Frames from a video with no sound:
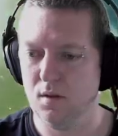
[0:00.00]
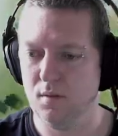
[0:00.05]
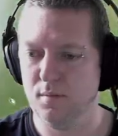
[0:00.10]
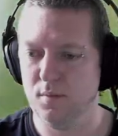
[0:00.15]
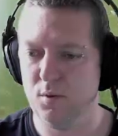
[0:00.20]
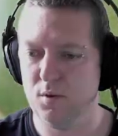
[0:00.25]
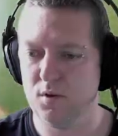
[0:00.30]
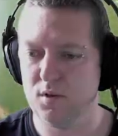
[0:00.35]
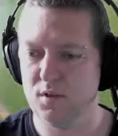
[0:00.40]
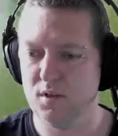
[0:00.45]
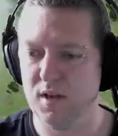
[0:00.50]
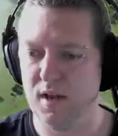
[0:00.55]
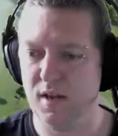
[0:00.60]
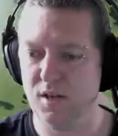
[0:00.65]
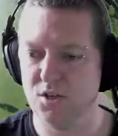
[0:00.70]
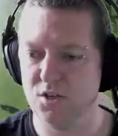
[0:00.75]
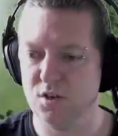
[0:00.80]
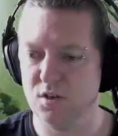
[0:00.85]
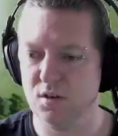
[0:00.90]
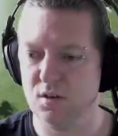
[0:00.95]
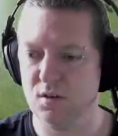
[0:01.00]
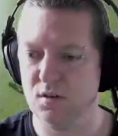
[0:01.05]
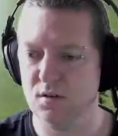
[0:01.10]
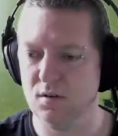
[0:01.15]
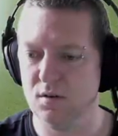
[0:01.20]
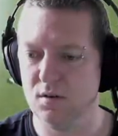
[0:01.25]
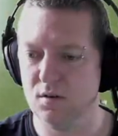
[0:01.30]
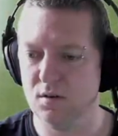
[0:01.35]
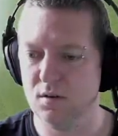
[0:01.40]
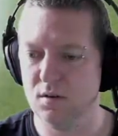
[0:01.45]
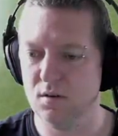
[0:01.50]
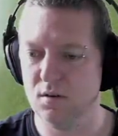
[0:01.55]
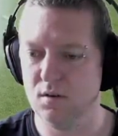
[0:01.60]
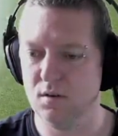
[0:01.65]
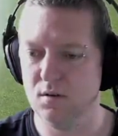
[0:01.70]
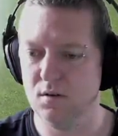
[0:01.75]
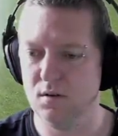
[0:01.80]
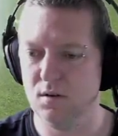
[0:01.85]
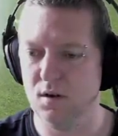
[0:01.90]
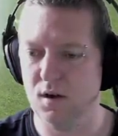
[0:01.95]
Put a station,
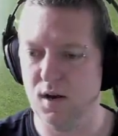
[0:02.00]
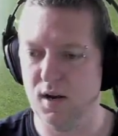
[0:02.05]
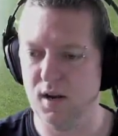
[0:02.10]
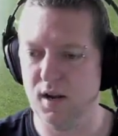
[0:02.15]
I